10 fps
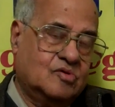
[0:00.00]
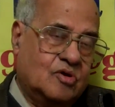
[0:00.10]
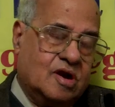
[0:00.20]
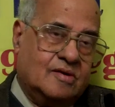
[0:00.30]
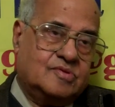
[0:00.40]

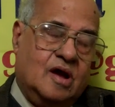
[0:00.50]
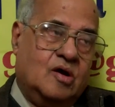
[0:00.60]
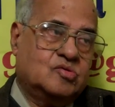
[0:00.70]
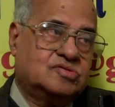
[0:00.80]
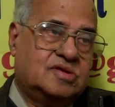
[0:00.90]
owner of the
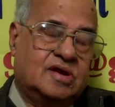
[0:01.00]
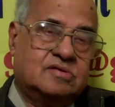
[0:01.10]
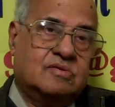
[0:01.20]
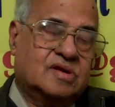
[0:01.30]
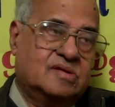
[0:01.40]
house that
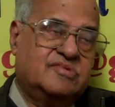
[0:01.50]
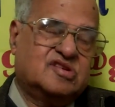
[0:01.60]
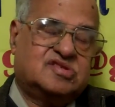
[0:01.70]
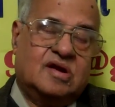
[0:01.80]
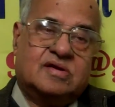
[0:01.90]
you are giving
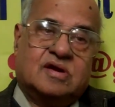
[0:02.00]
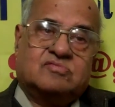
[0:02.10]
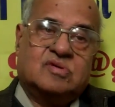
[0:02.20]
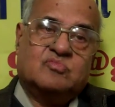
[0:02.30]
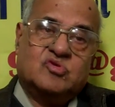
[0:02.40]
shelter
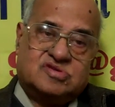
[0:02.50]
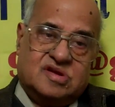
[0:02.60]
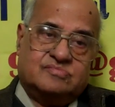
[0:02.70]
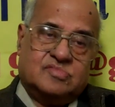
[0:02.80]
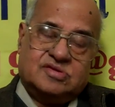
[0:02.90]
to a
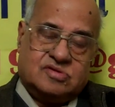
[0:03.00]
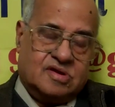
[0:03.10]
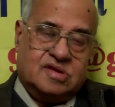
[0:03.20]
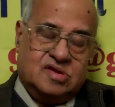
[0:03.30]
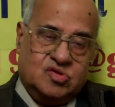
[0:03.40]
Muslim,
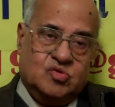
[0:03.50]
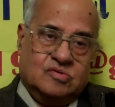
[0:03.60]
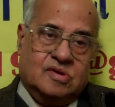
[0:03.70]
sorry, Hindu,